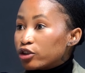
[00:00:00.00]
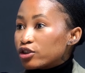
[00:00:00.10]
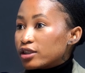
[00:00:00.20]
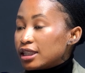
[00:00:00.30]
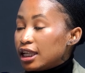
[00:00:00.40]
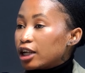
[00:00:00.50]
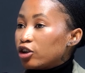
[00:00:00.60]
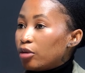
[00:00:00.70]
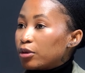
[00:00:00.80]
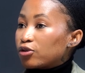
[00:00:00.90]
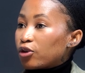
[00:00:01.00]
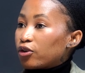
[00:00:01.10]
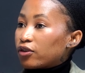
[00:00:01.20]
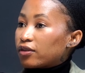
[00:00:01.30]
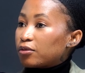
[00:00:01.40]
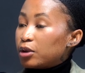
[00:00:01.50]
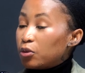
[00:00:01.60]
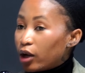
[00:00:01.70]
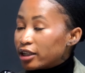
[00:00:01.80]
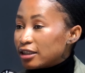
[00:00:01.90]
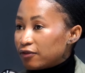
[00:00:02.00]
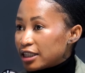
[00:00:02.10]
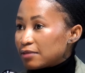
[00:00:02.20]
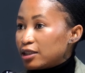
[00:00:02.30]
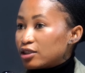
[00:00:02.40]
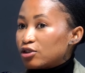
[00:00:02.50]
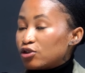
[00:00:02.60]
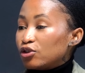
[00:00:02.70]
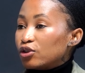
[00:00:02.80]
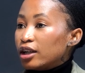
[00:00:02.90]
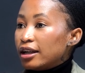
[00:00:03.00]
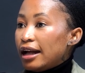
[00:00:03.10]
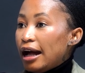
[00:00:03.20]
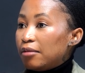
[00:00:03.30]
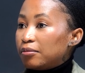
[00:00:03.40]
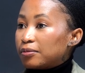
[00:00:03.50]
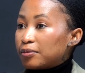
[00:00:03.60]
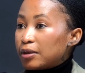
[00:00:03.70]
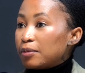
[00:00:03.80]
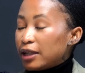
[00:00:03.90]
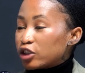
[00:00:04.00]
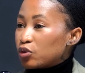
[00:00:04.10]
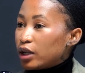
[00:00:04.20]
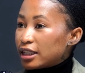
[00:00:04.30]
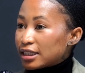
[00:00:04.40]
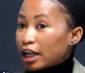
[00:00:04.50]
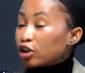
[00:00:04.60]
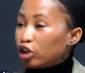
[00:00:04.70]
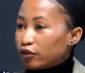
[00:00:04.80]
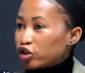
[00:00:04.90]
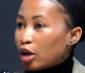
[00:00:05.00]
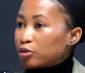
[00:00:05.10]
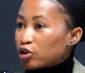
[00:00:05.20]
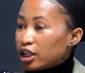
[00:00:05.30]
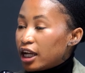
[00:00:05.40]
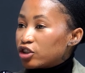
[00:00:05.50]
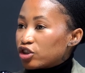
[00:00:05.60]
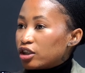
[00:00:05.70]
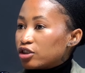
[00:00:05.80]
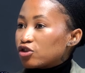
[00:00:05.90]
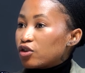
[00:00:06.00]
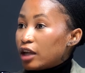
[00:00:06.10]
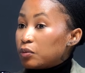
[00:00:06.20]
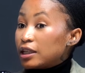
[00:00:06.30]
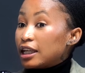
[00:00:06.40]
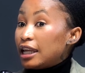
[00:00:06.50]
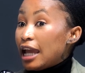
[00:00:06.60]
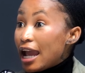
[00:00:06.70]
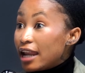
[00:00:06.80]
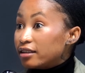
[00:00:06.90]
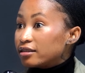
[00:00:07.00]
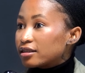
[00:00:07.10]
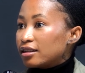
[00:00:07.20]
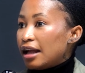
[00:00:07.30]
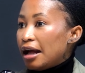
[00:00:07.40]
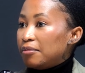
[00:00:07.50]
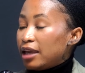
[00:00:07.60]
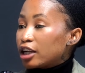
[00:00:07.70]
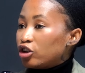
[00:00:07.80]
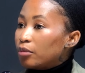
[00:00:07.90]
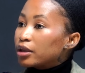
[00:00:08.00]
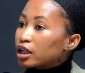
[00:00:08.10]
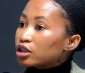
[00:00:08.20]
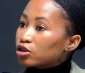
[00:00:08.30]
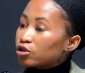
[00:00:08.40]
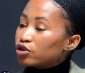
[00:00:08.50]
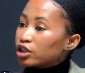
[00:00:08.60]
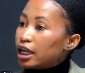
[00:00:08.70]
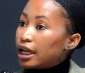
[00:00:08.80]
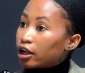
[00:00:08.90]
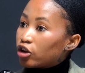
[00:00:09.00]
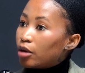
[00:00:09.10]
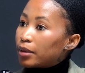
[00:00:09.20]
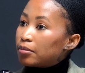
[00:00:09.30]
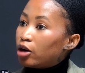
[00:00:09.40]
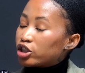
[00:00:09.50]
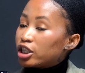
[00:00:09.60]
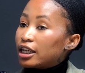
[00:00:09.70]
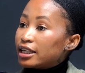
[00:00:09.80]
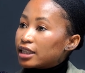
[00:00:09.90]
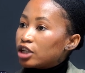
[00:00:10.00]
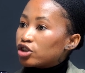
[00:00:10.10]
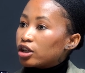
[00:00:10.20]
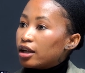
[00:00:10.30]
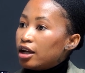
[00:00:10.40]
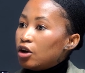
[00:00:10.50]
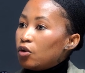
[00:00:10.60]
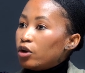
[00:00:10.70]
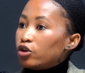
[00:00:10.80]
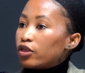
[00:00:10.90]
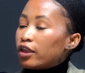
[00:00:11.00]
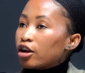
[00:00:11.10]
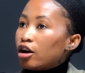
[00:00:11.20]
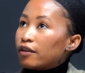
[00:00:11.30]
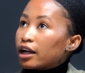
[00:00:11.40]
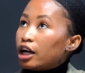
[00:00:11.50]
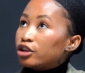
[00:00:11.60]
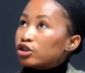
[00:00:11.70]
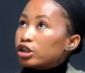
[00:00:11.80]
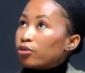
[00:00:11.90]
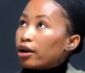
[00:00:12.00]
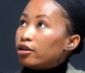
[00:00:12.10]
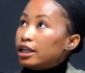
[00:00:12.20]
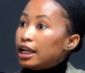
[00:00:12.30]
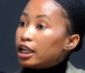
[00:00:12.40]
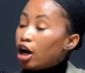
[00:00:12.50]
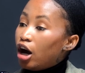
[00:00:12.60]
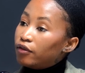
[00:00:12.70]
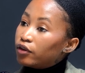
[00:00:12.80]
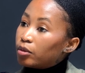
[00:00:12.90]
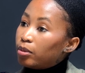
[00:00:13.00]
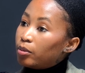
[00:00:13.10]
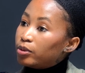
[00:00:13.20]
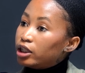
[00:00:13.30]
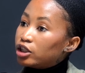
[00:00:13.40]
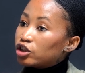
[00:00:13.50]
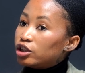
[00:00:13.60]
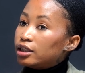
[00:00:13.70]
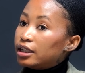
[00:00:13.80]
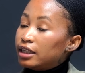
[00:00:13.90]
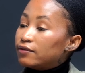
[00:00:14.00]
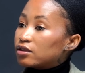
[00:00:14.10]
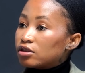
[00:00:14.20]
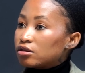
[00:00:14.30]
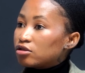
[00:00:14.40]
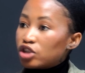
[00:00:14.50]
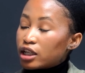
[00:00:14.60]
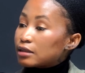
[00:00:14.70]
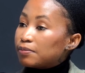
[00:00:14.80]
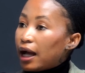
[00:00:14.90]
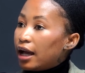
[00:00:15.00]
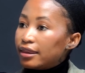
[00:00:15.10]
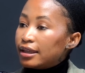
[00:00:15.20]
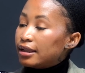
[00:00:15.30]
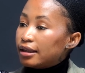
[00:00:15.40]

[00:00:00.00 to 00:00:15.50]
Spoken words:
to see economic growth. We want investment to perpetuate a cycle of job creation so that we can end economic exclusion and economic marginalization. When you think of a country where nearly half of the population lives just by the